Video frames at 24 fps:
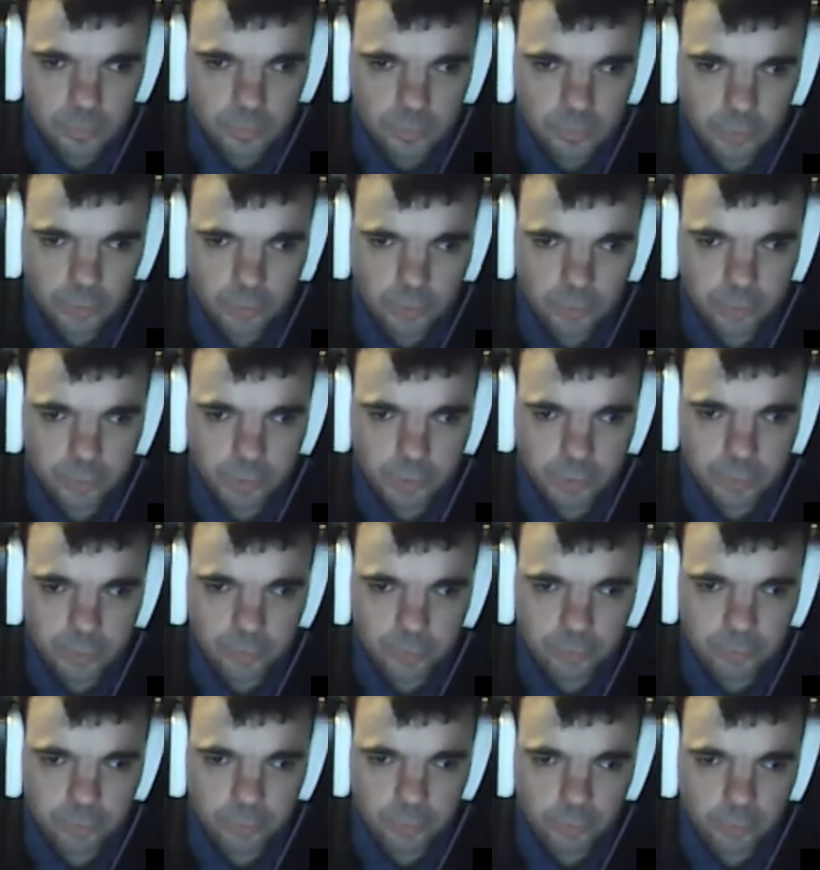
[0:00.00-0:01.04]
Lovecraft's
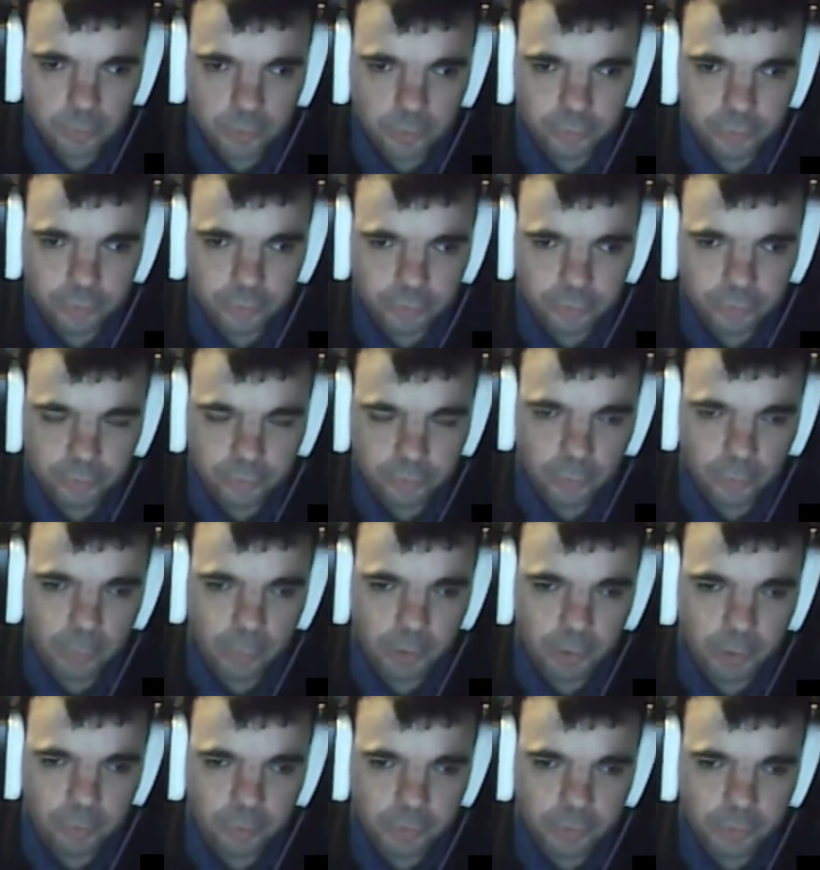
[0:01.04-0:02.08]
stories are slow
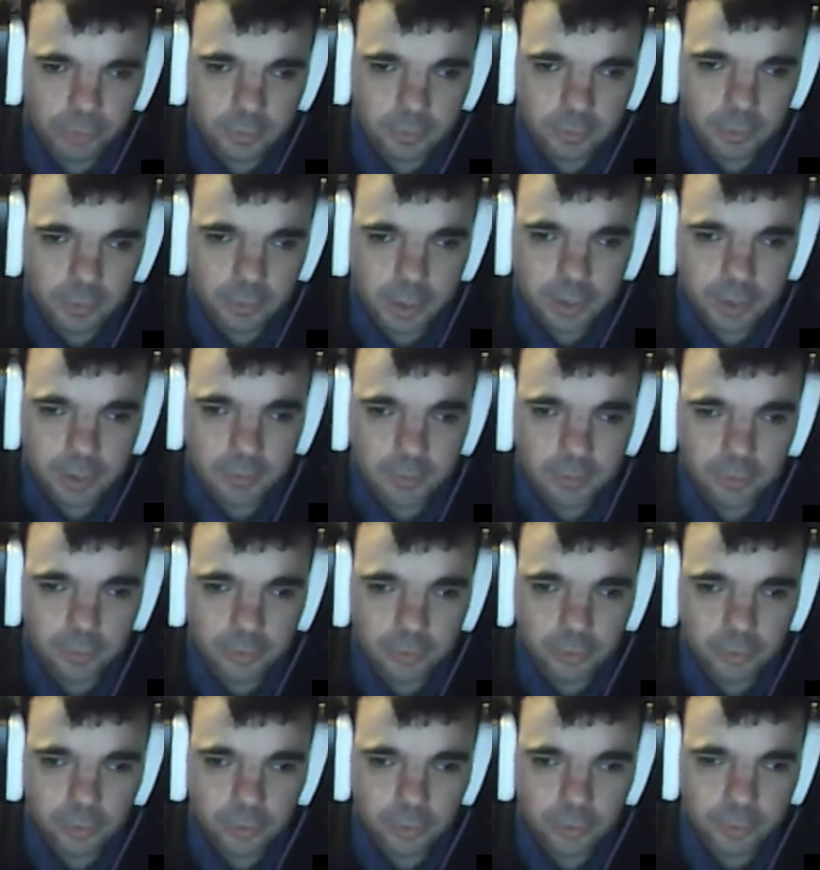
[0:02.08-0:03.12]
building and
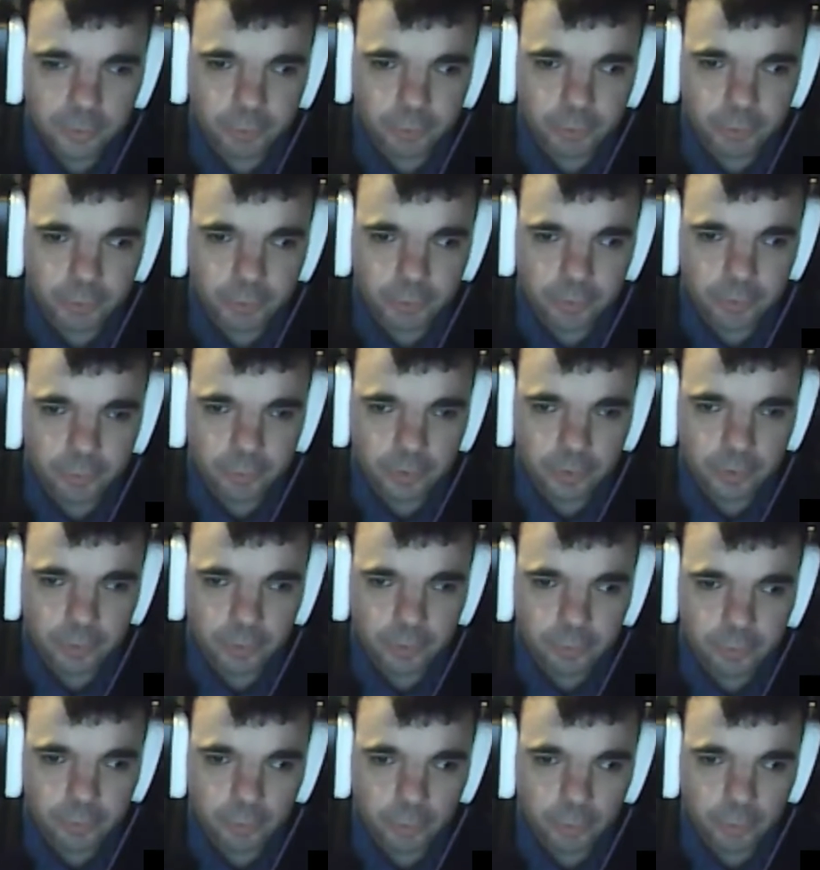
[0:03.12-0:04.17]
until the very end
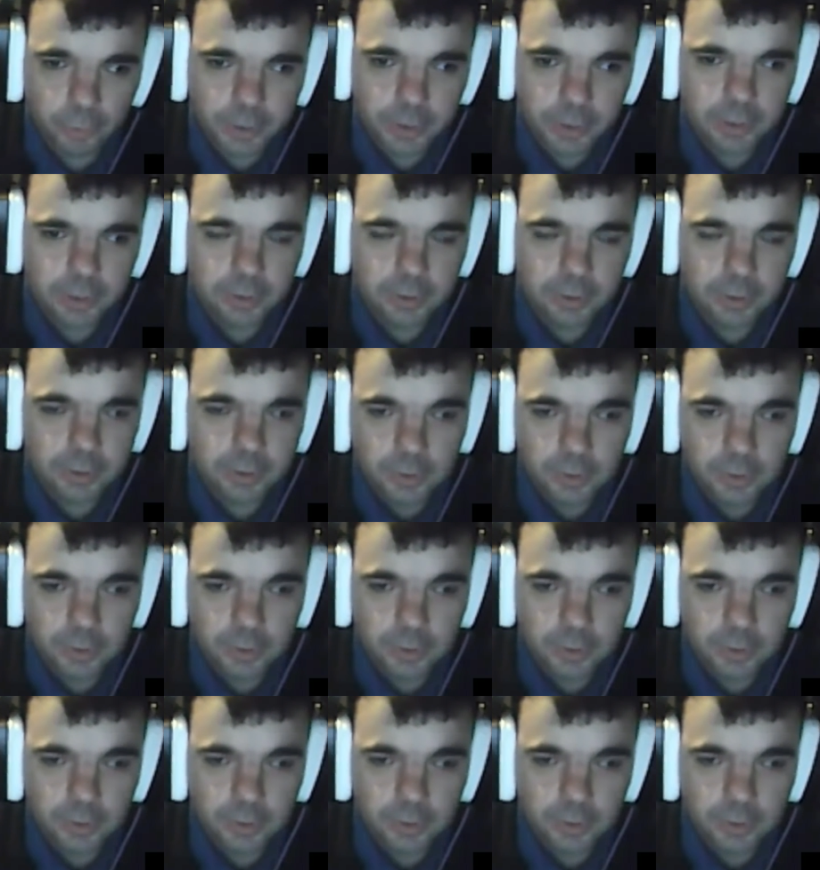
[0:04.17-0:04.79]
low-key,